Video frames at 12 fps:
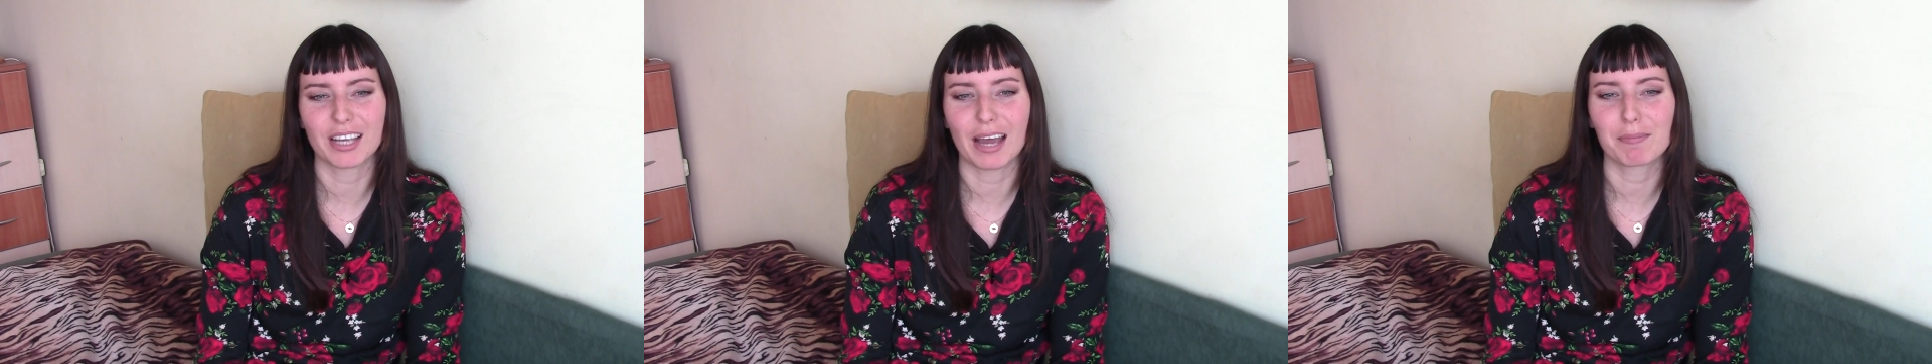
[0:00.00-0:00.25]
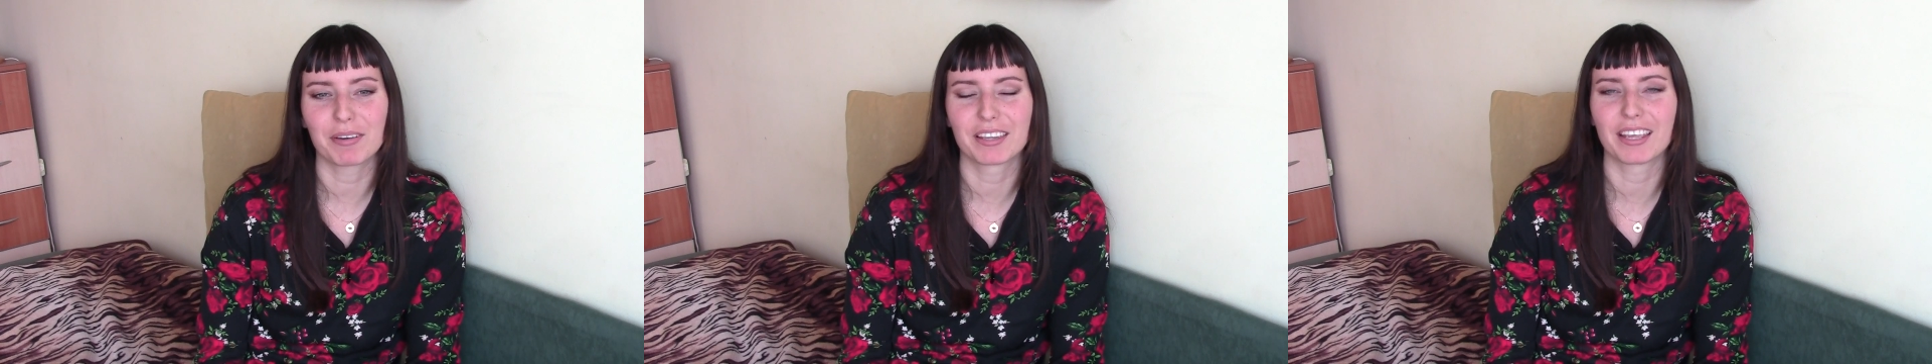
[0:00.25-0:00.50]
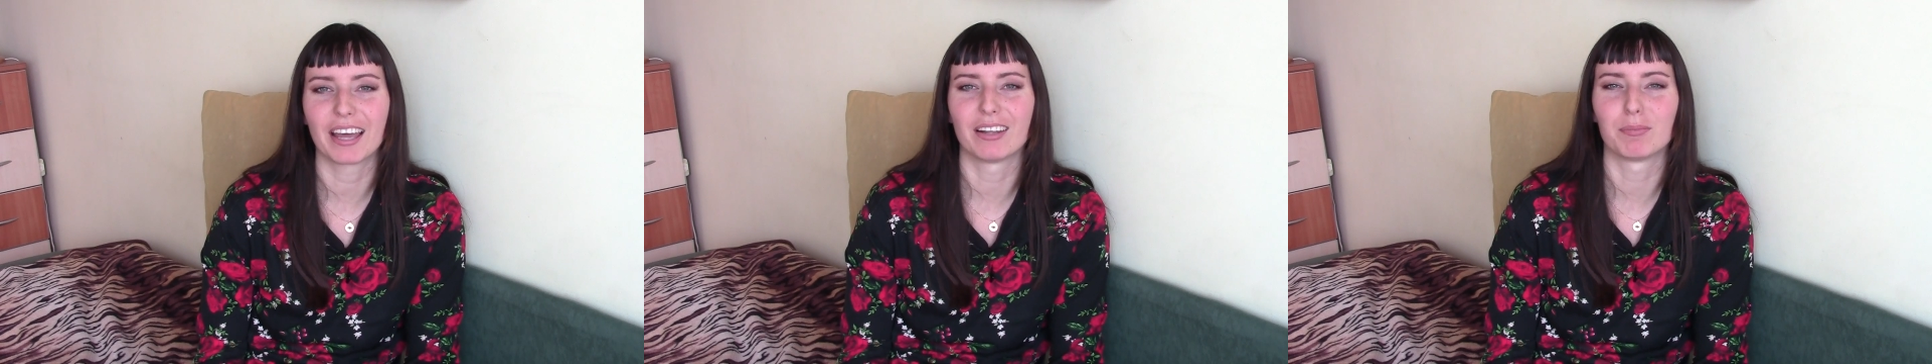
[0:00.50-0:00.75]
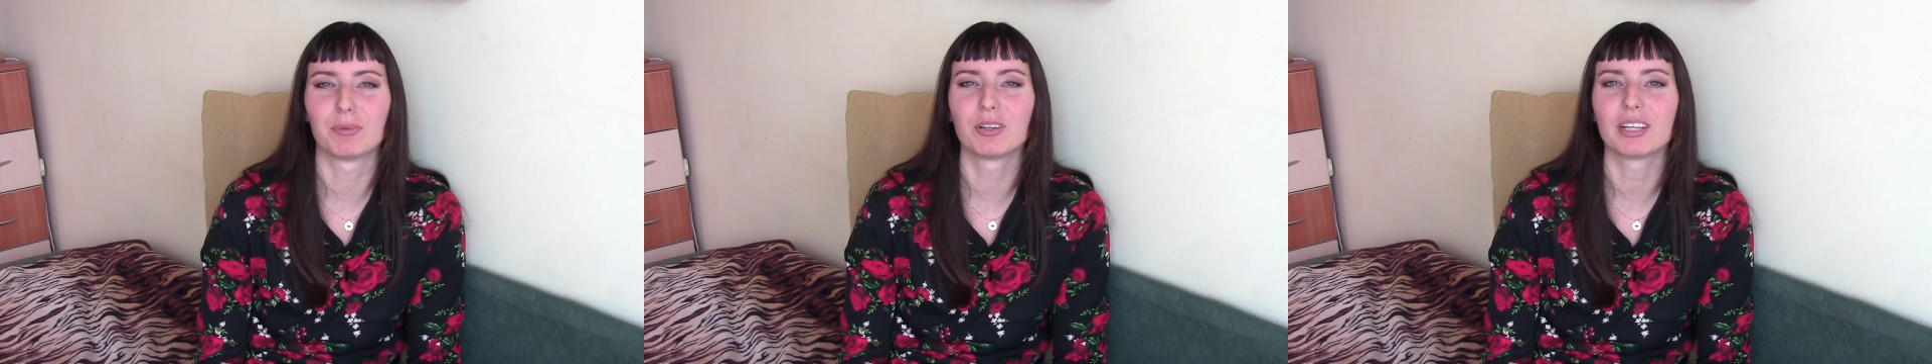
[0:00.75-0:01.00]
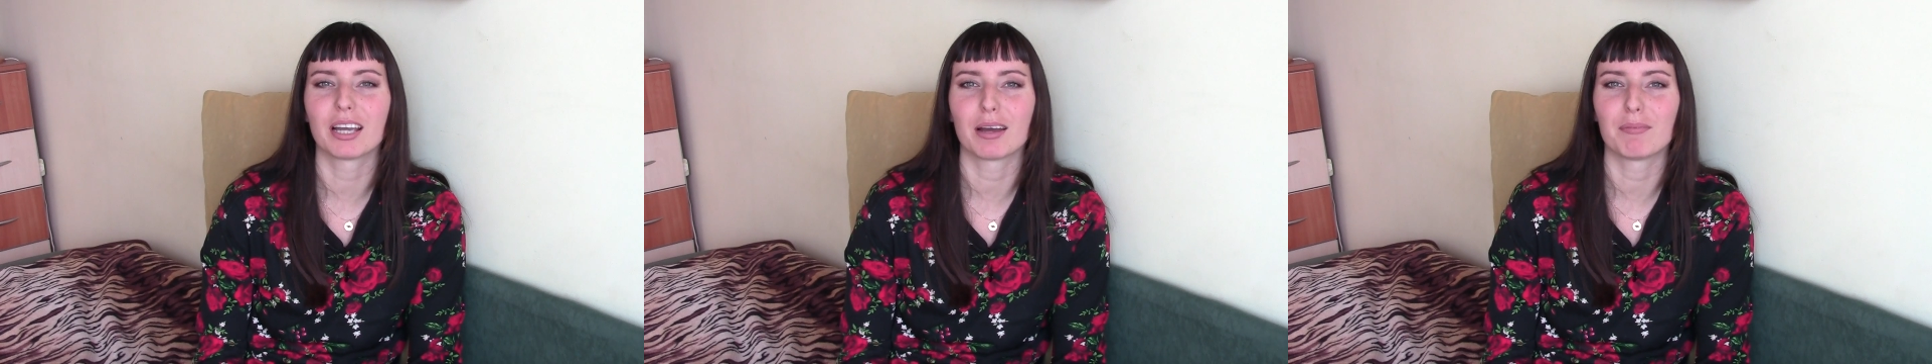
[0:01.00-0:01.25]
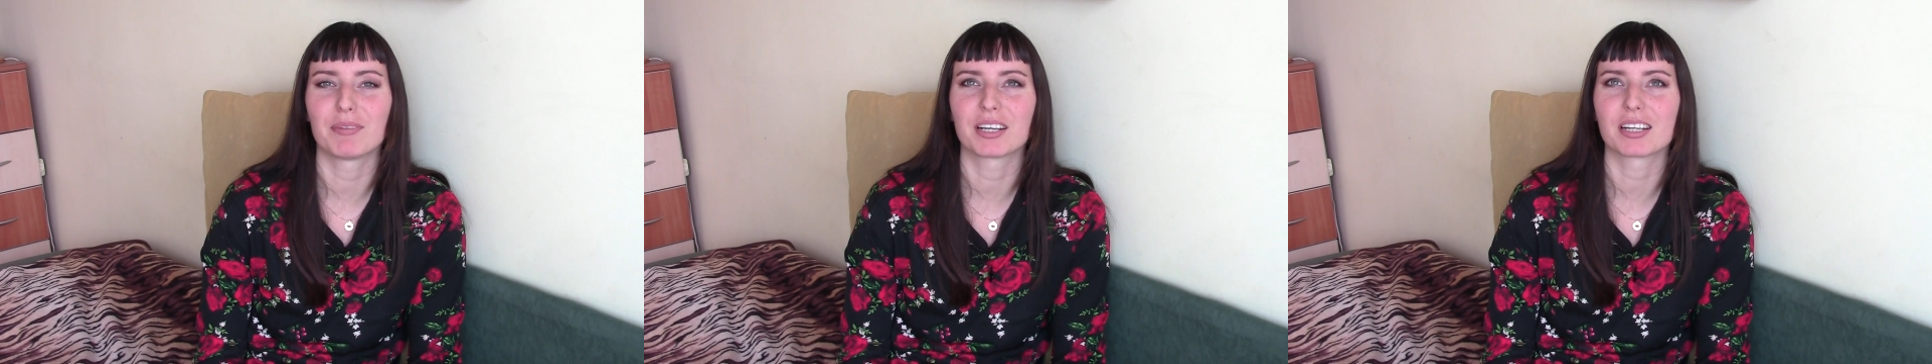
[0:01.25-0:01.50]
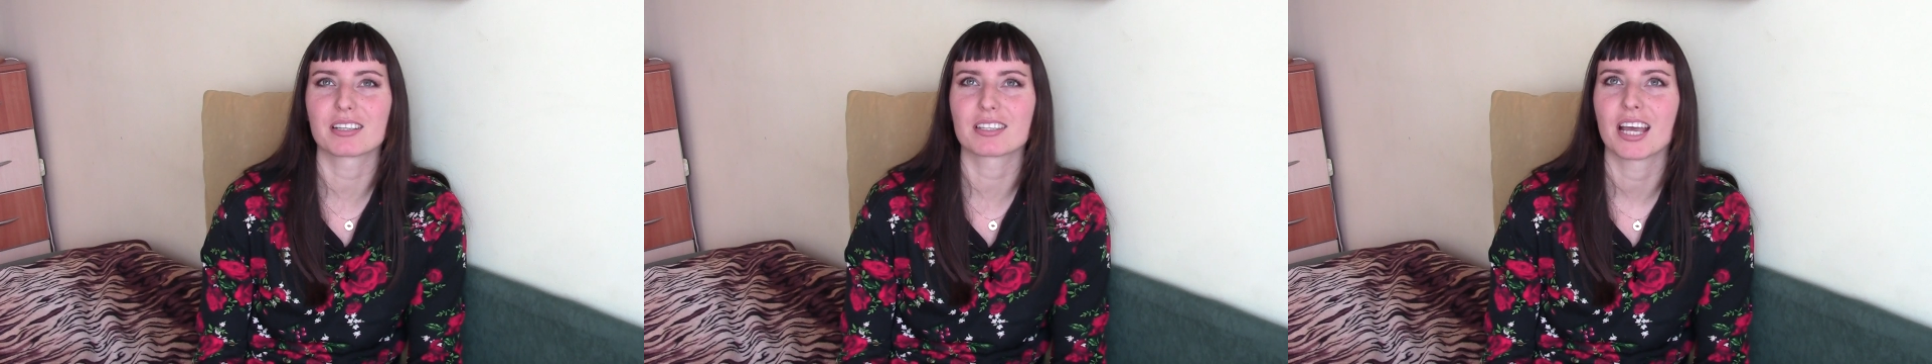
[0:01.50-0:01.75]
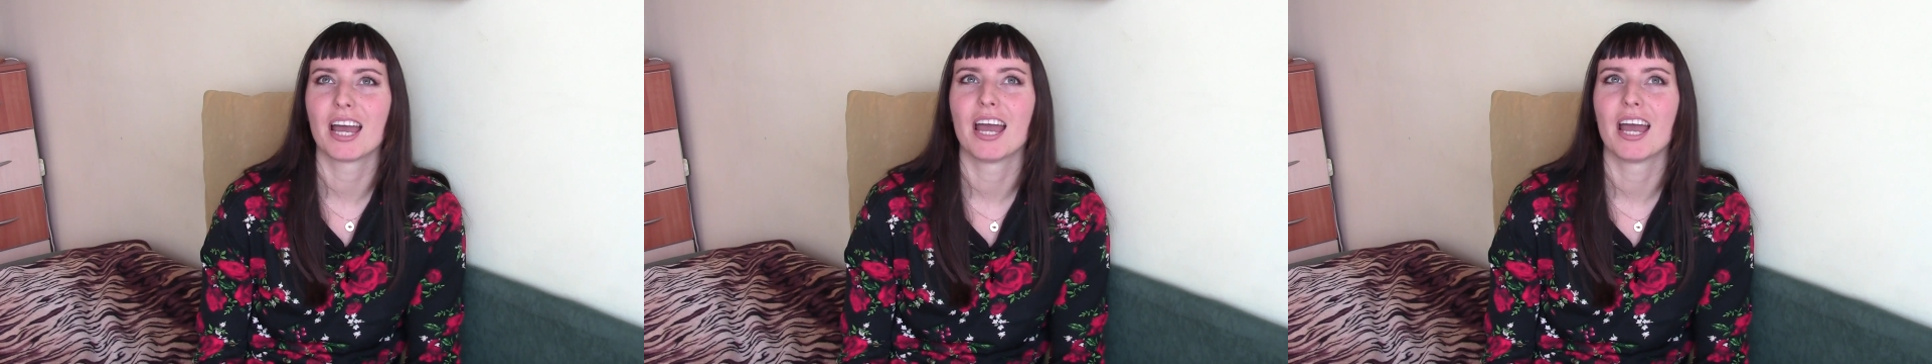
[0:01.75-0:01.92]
apathy and abulia, because